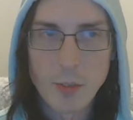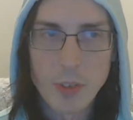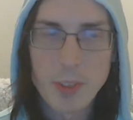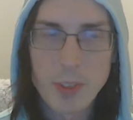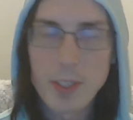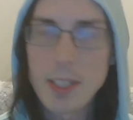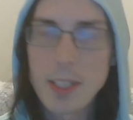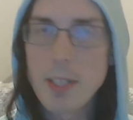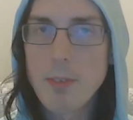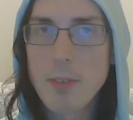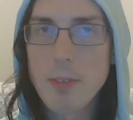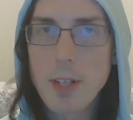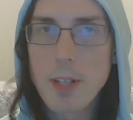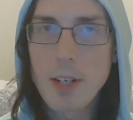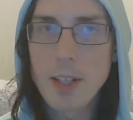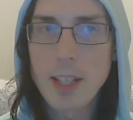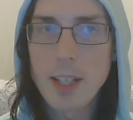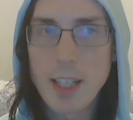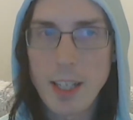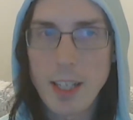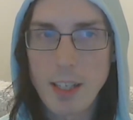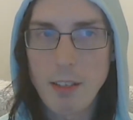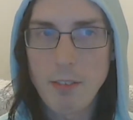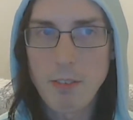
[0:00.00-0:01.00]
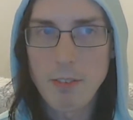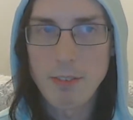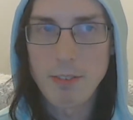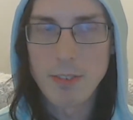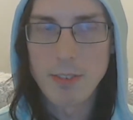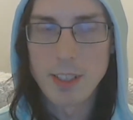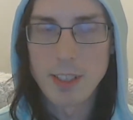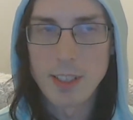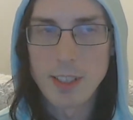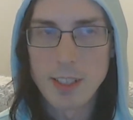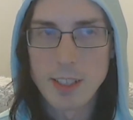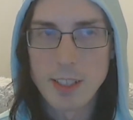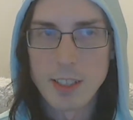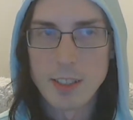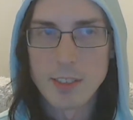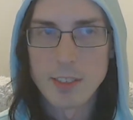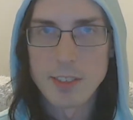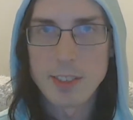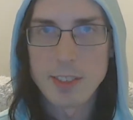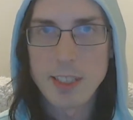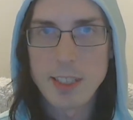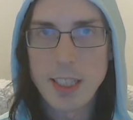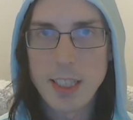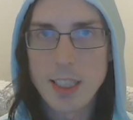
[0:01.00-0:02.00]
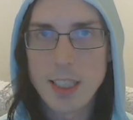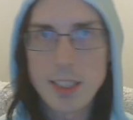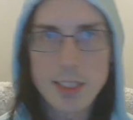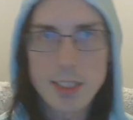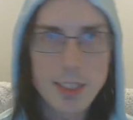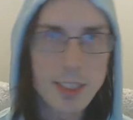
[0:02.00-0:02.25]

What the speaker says: live their life is